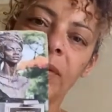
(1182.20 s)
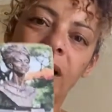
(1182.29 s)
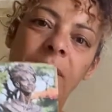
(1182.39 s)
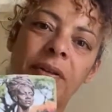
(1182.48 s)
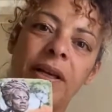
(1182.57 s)

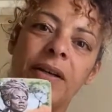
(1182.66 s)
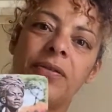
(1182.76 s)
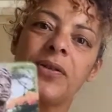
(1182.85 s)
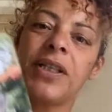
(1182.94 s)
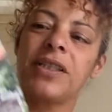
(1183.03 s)
I'm
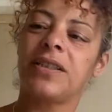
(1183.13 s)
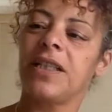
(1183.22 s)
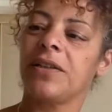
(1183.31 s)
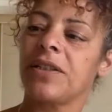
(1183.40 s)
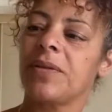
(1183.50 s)
thankful that
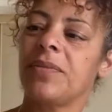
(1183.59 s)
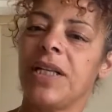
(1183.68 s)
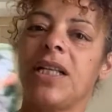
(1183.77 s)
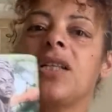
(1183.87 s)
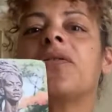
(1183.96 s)
there's
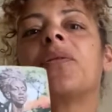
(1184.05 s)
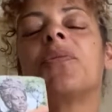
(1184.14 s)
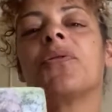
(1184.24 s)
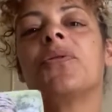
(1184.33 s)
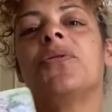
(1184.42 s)
Nanny of the
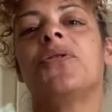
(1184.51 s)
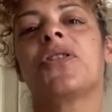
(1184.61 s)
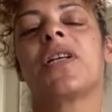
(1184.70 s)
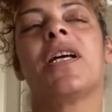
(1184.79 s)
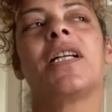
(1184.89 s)

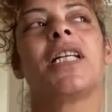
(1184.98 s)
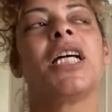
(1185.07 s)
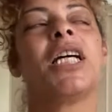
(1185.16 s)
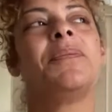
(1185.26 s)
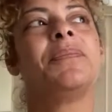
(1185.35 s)
Maroons and
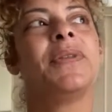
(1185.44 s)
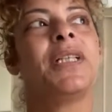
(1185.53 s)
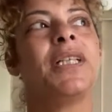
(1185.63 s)
um,